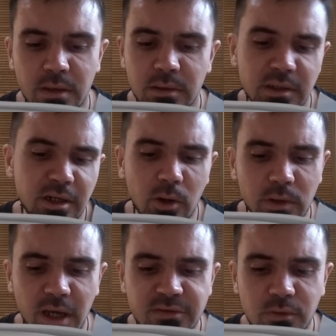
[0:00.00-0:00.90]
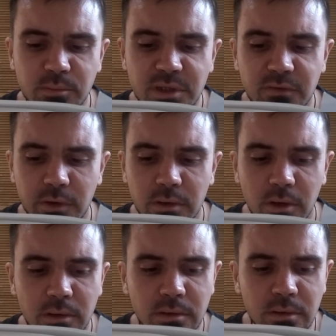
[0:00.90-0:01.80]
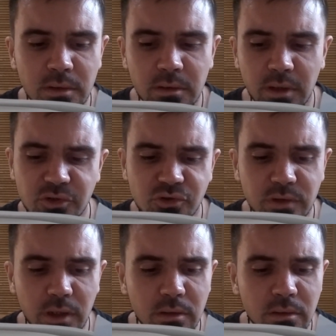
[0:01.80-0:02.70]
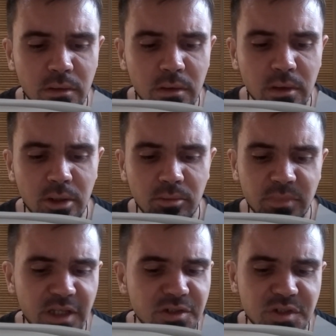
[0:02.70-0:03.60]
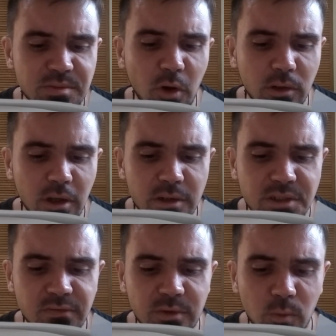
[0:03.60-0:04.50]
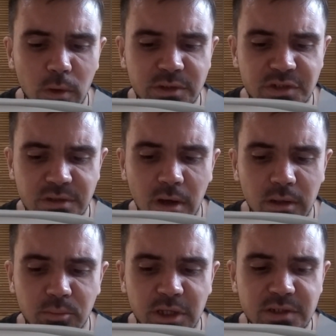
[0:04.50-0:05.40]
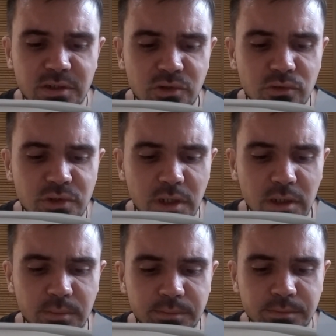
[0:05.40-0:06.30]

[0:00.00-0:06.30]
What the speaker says: Not that our lives will be very long, I should think, but that's a small loss if the world is dull a place as you say."